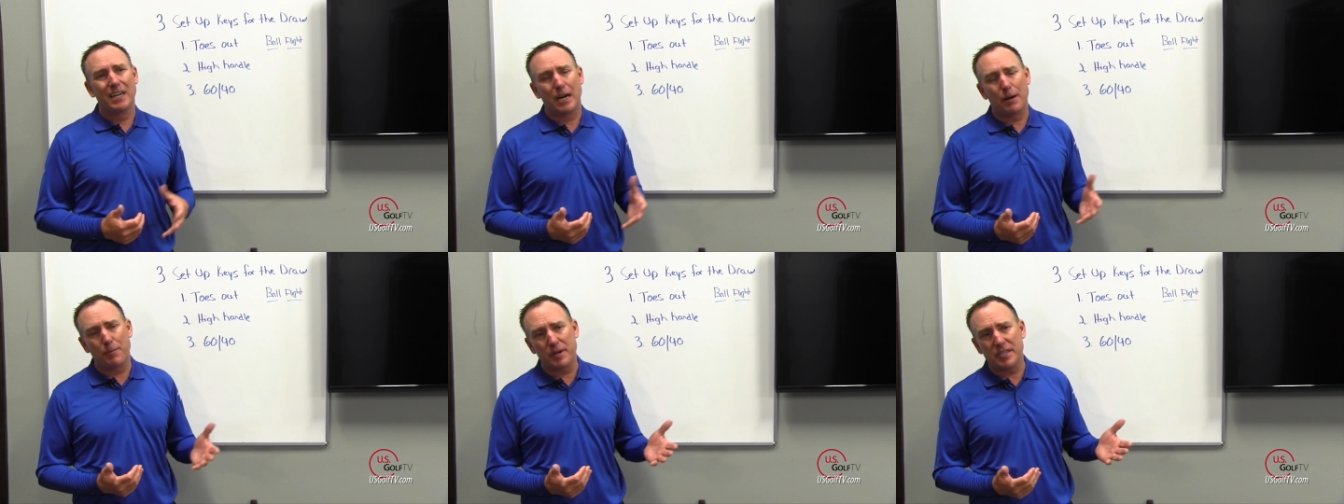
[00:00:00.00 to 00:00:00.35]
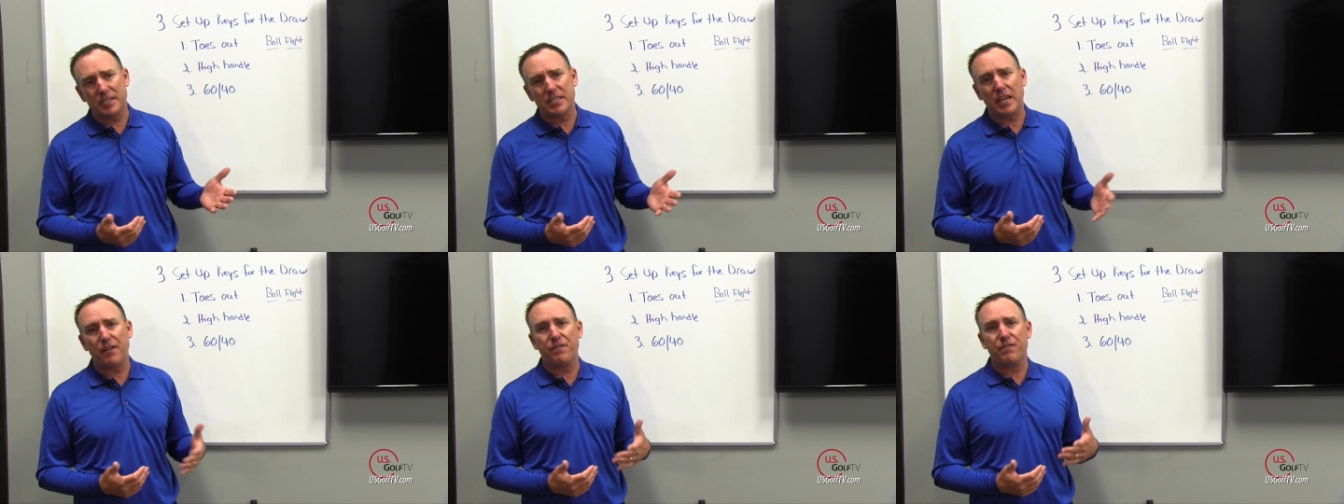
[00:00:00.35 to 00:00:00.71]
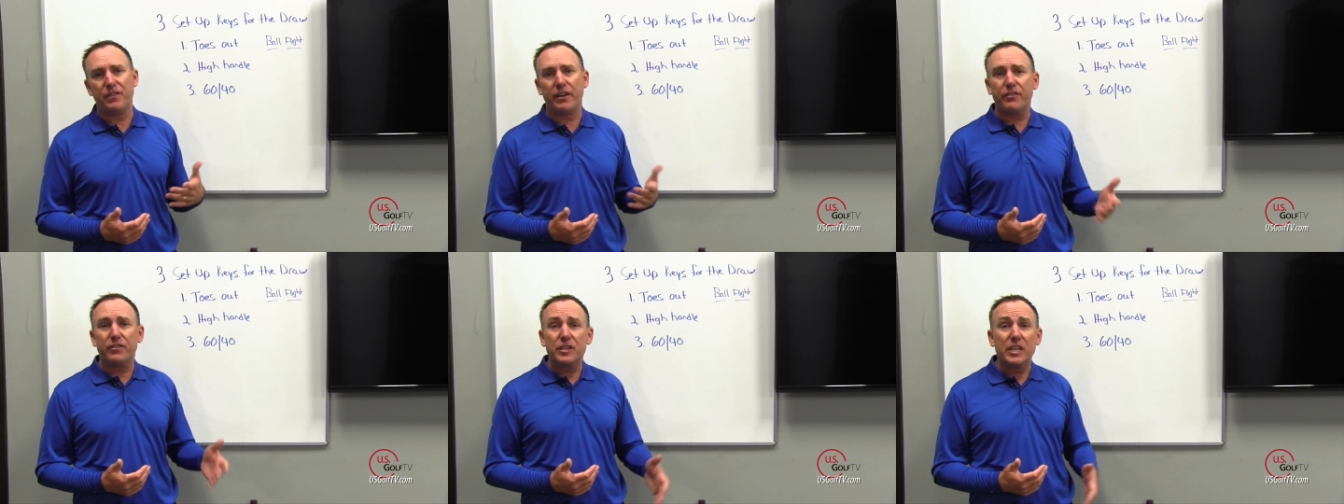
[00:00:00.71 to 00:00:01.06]
I'm going to say
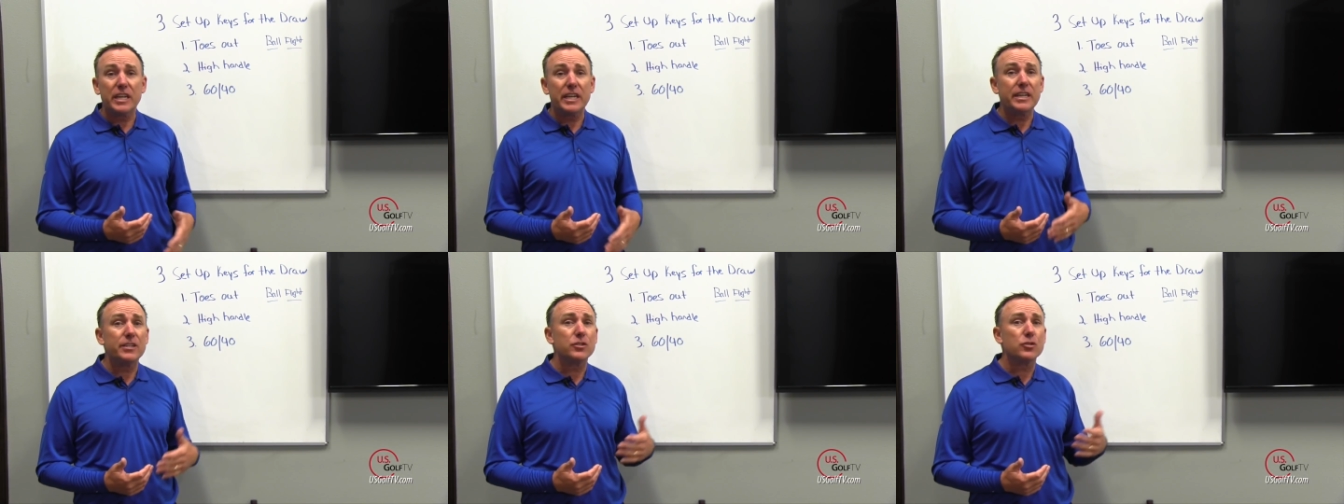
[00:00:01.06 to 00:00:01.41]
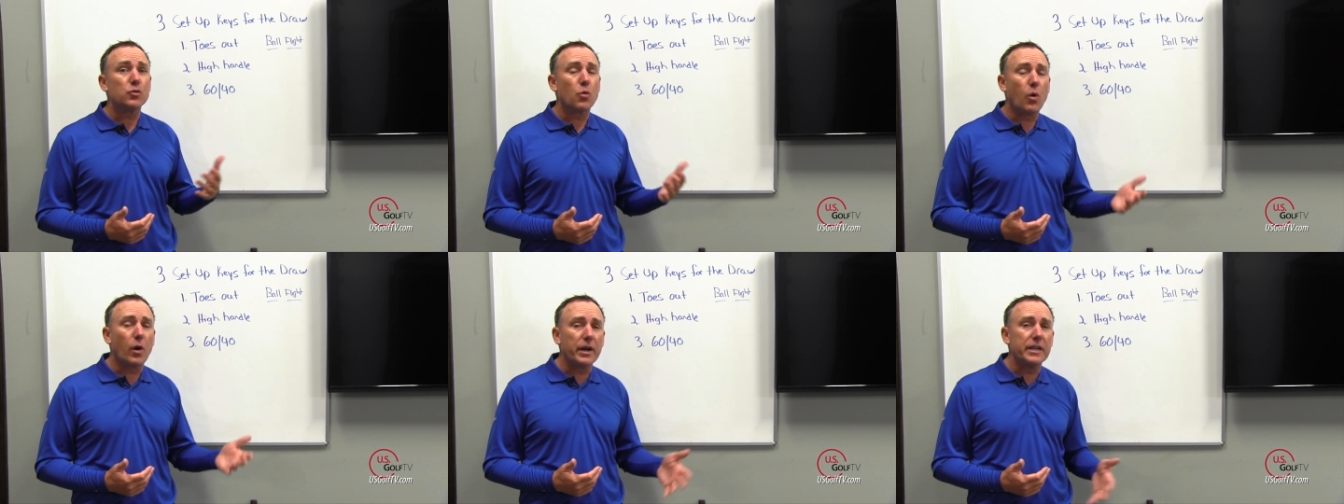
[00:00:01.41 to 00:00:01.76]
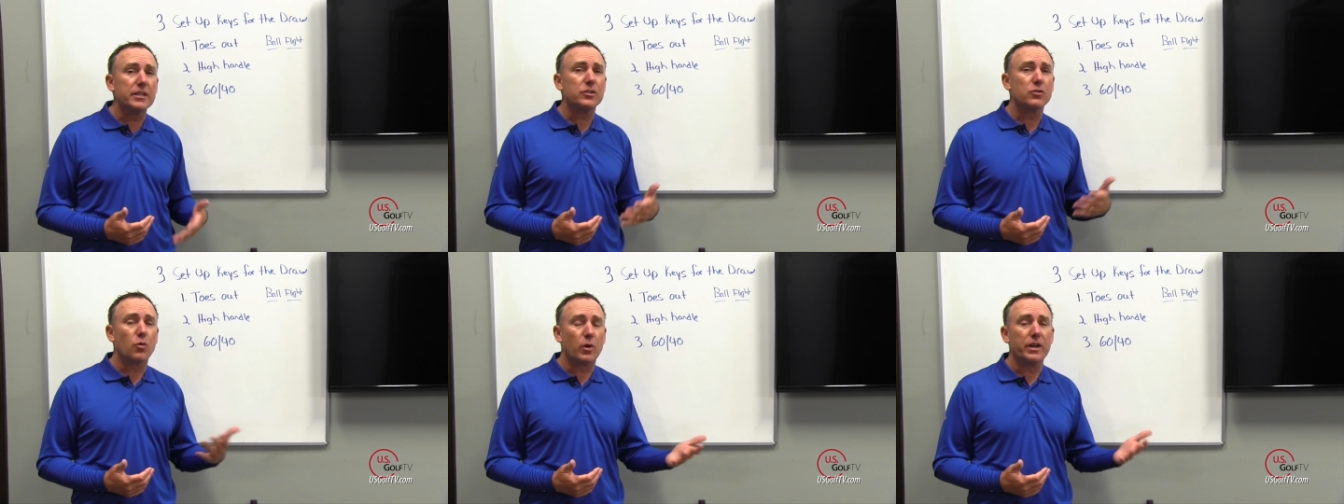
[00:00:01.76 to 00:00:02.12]
15,
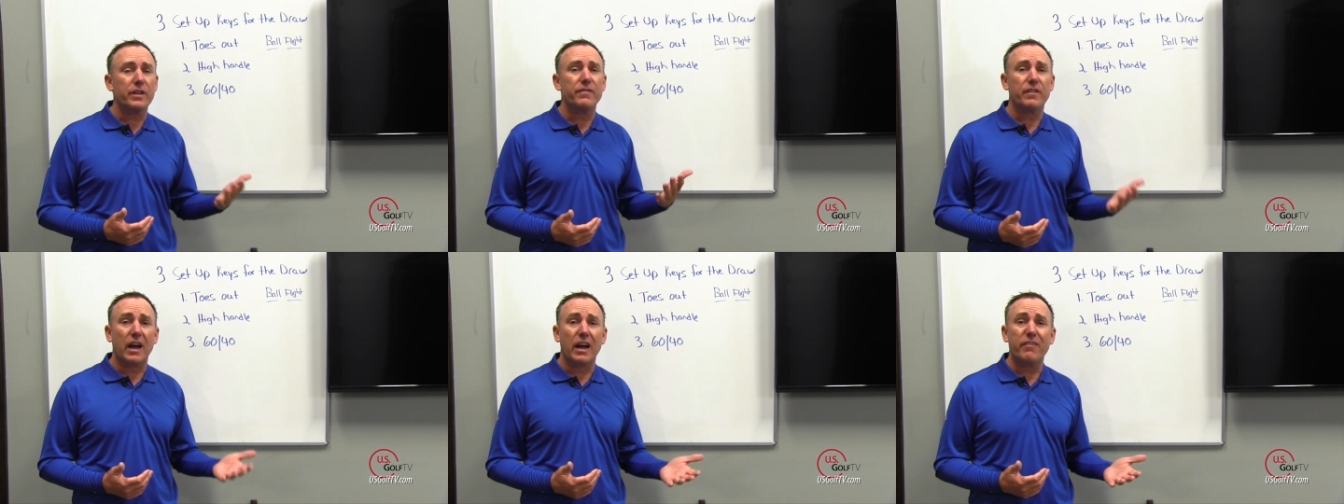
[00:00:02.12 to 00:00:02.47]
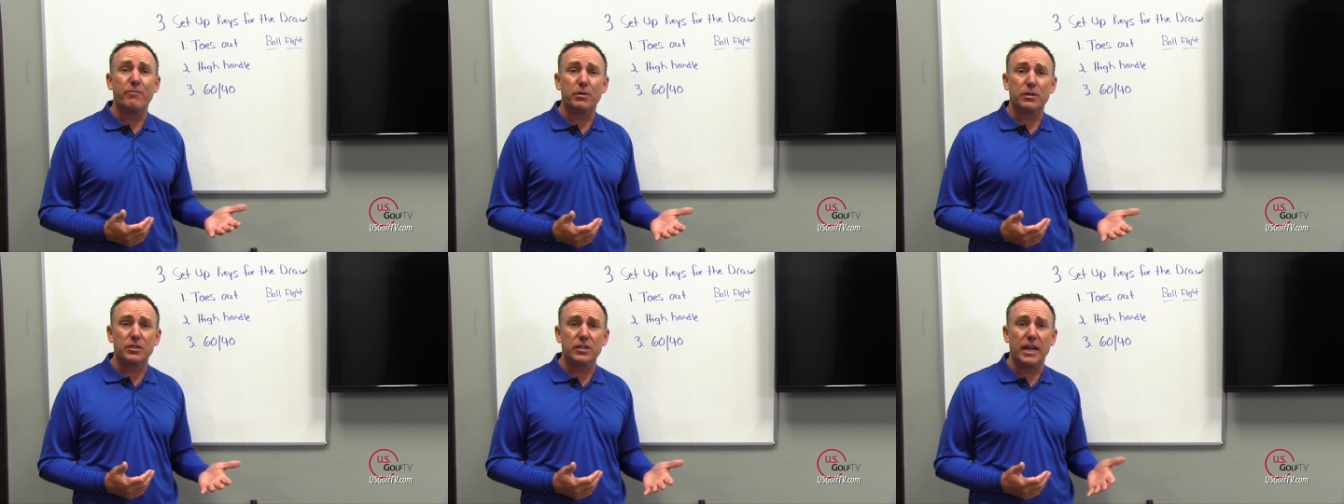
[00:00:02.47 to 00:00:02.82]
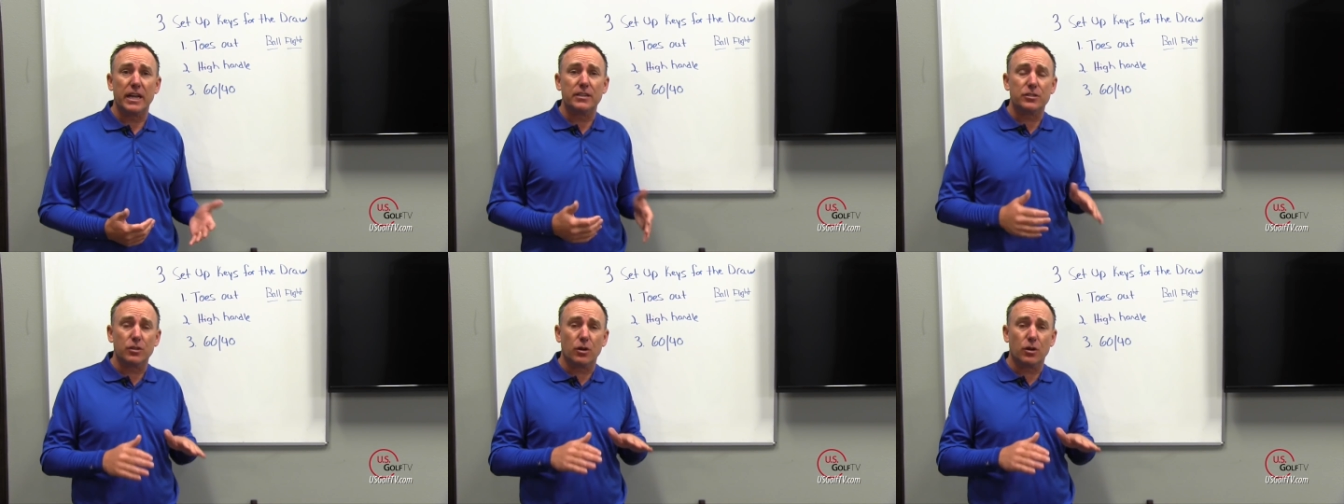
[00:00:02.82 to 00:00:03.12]
20, 25%.